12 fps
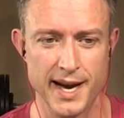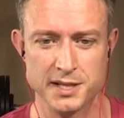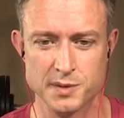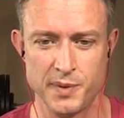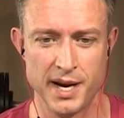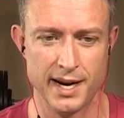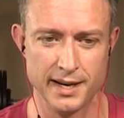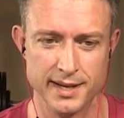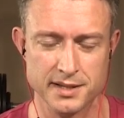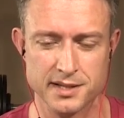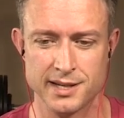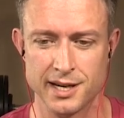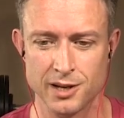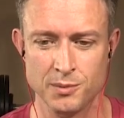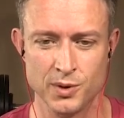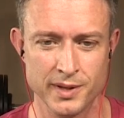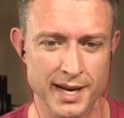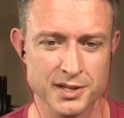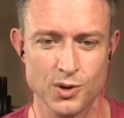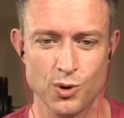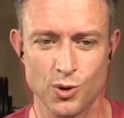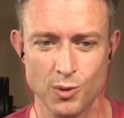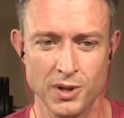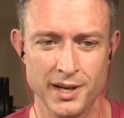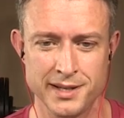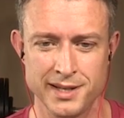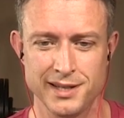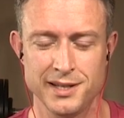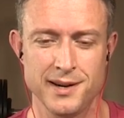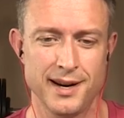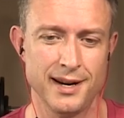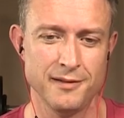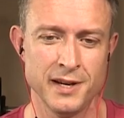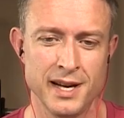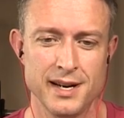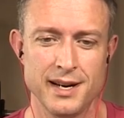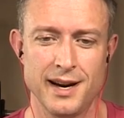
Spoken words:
That's bad. That's terrible. That's a horrible idea you have.